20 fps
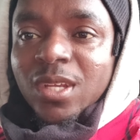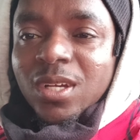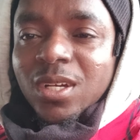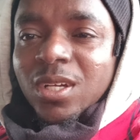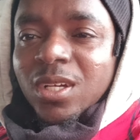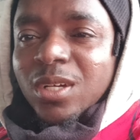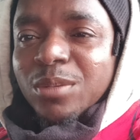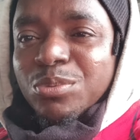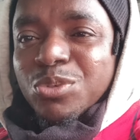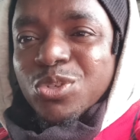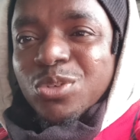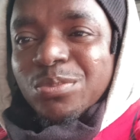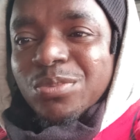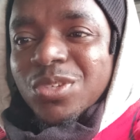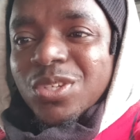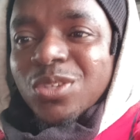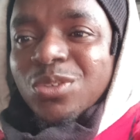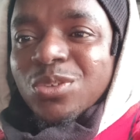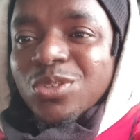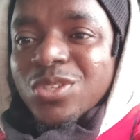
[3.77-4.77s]
I have
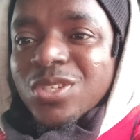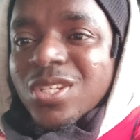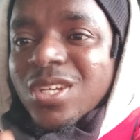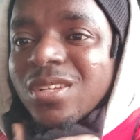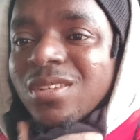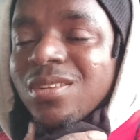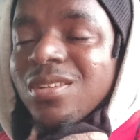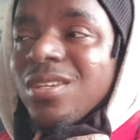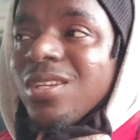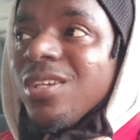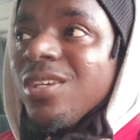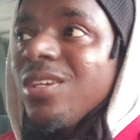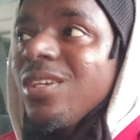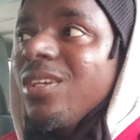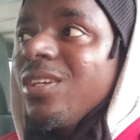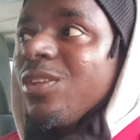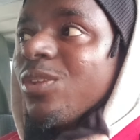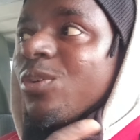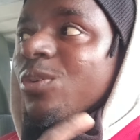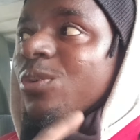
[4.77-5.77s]
something
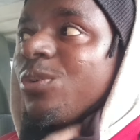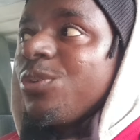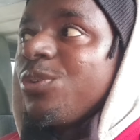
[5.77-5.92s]
authentic, you know,